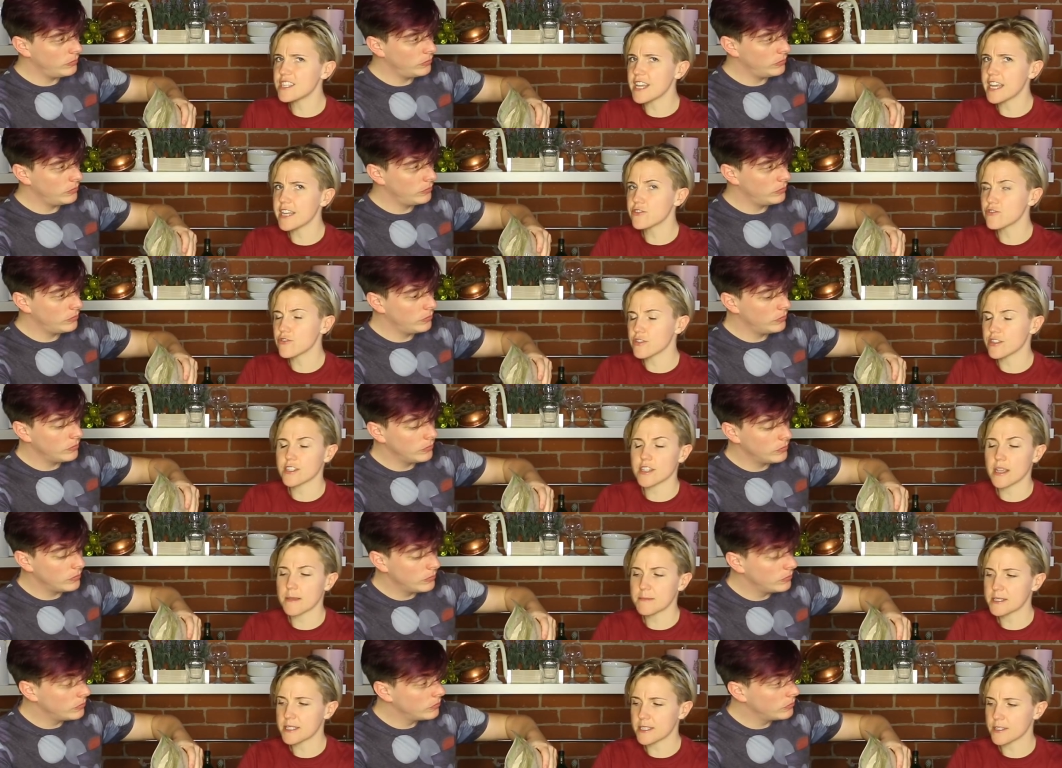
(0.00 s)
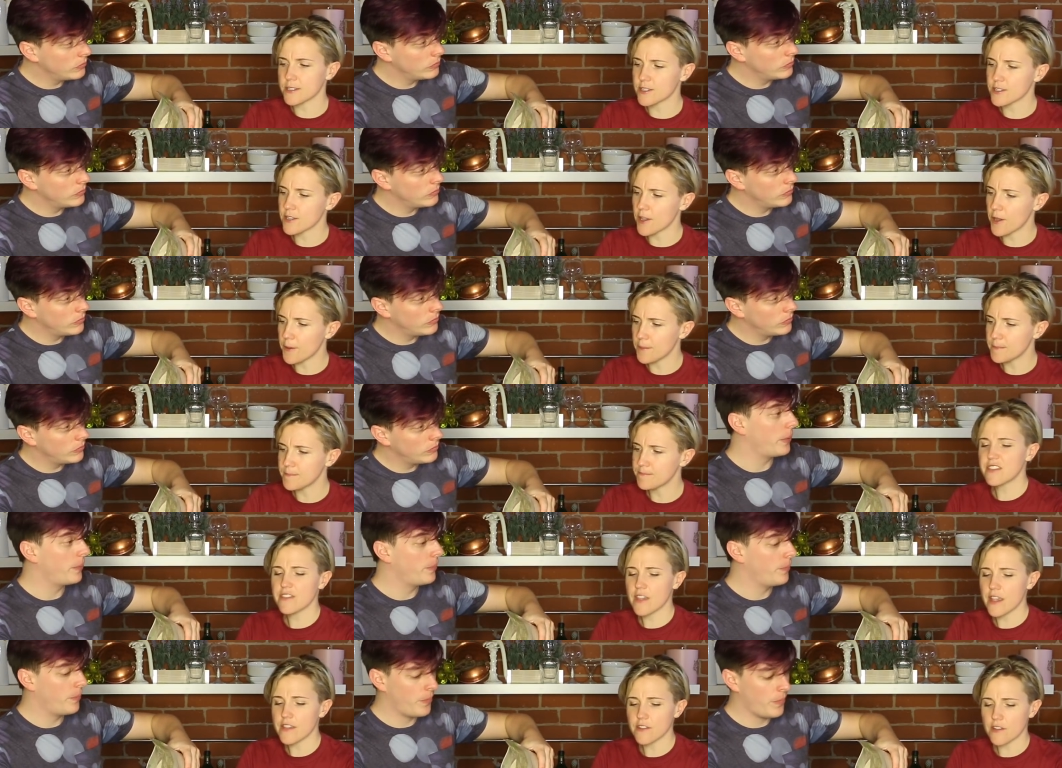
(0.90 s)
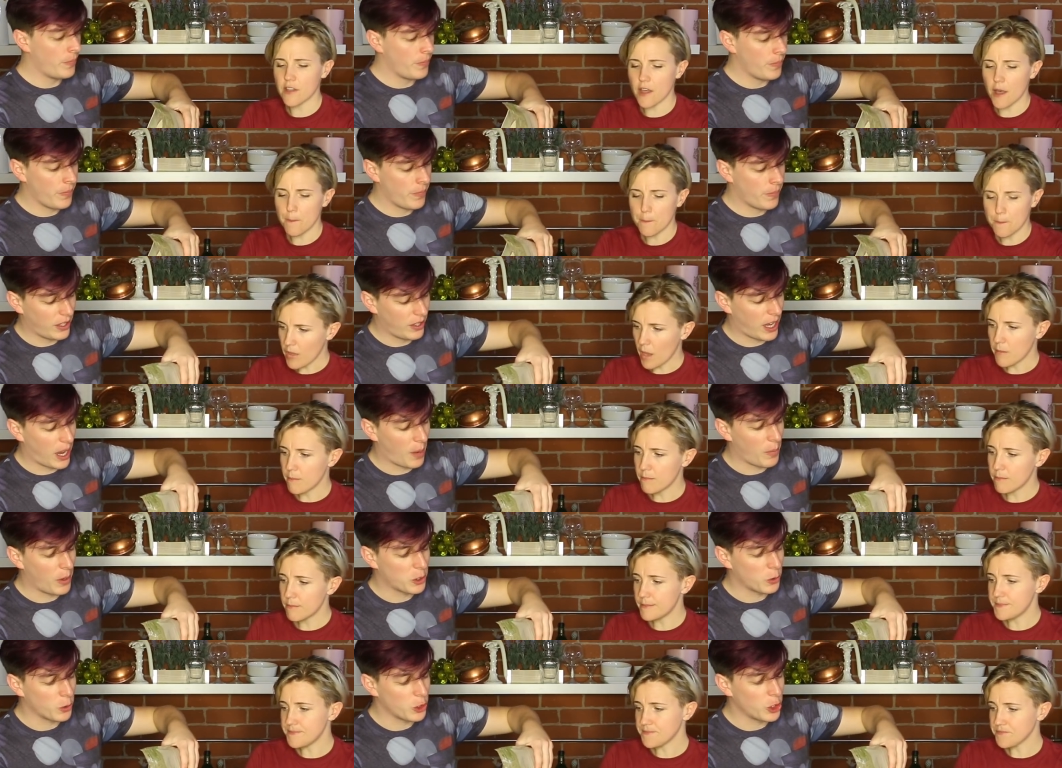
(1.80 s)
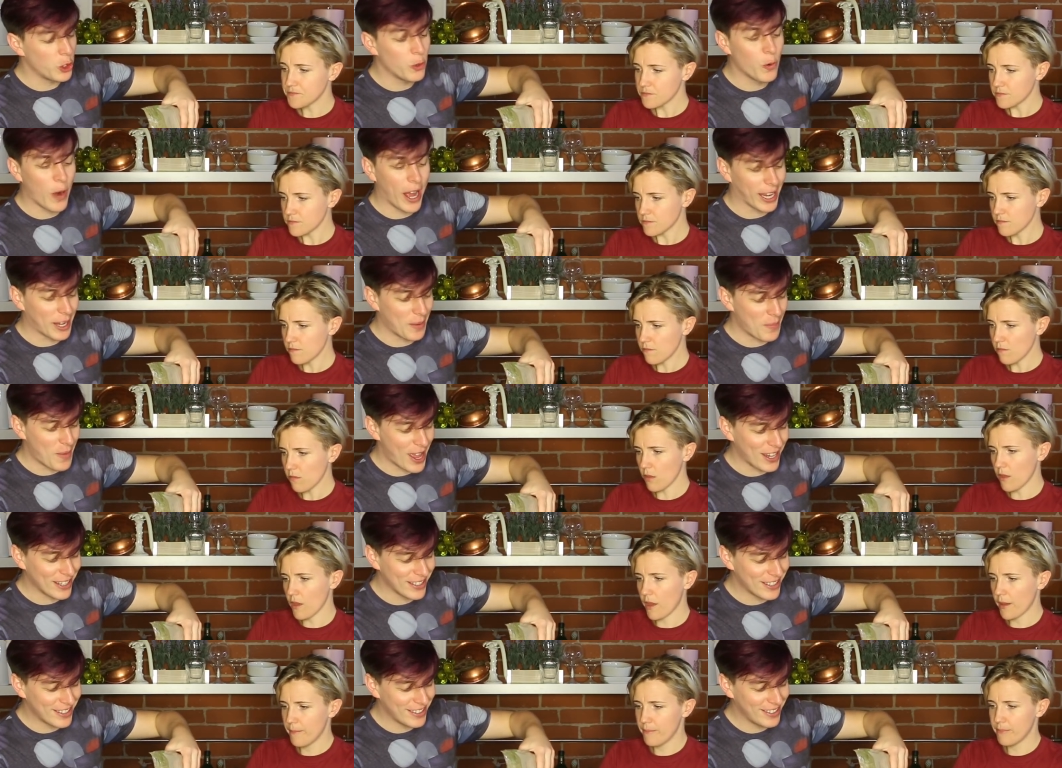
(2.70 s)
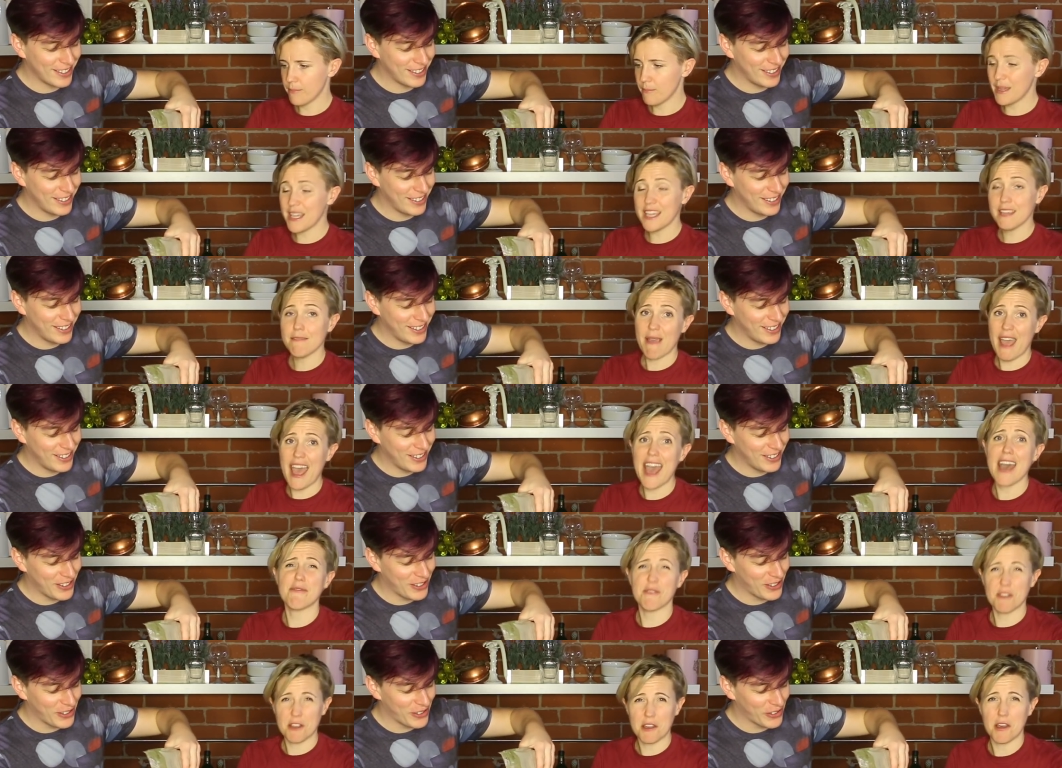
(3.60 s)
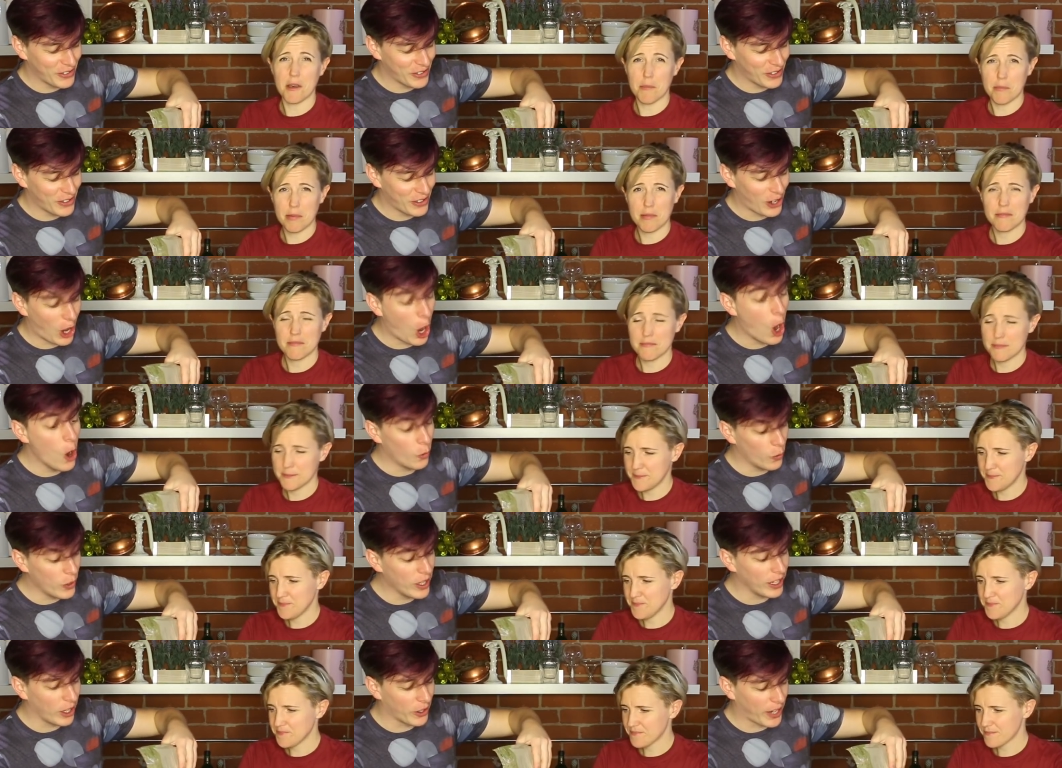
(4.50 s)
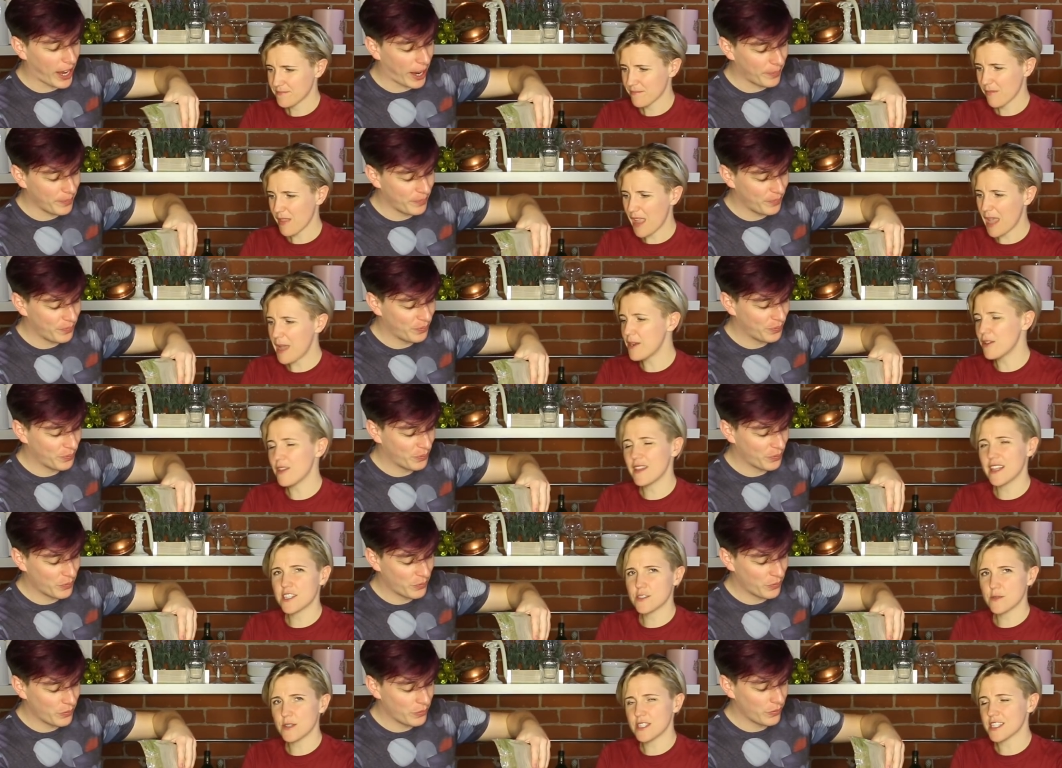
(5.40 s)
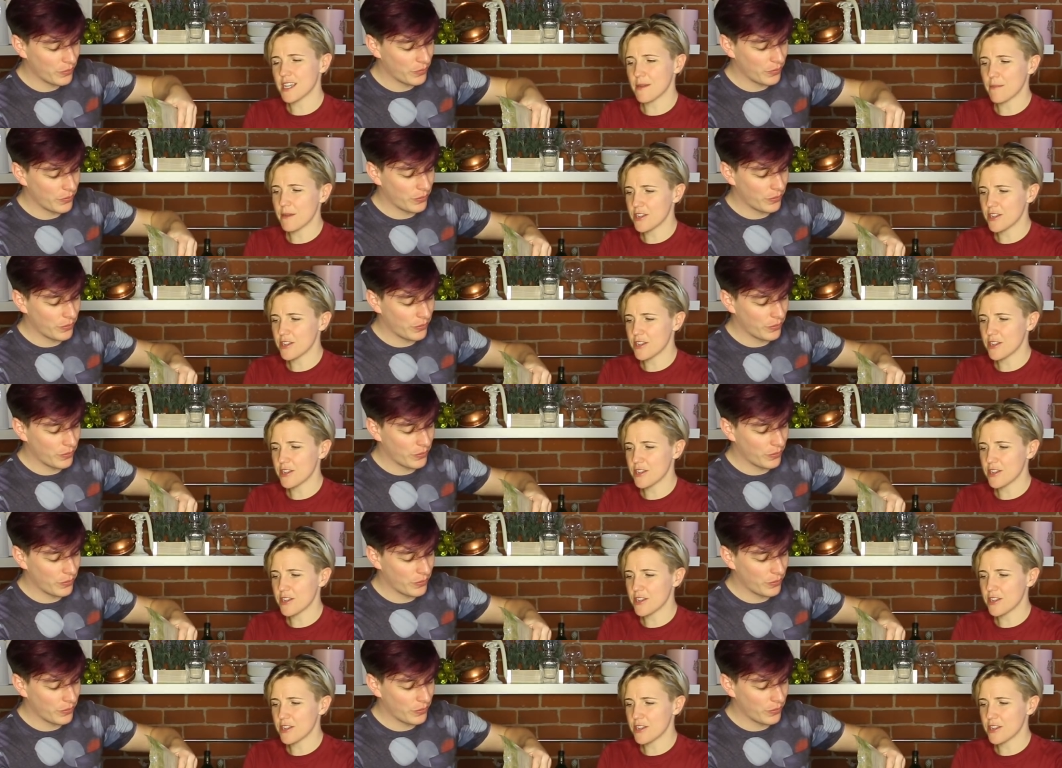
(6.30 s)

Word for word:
Speaker 1: a dangerous substance, so it says 1 cup.
Speaker 2: How much would you recommend?
Speaker 1: Me? 1/2 cup.
Speaker 2: Oh, really? Okay.
Speaker 1: I don't like sweets that